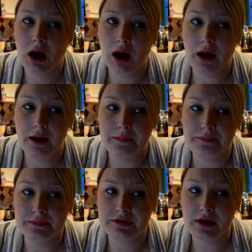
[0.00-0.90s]

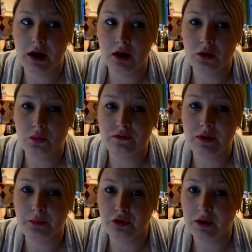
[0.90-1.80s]
so we've
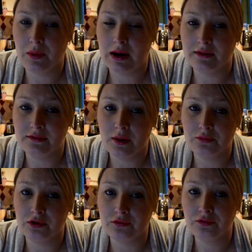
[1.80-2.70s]
done pretty well in
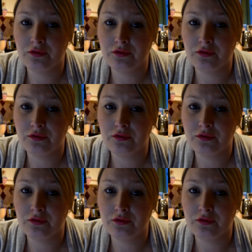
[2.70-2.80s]
terms of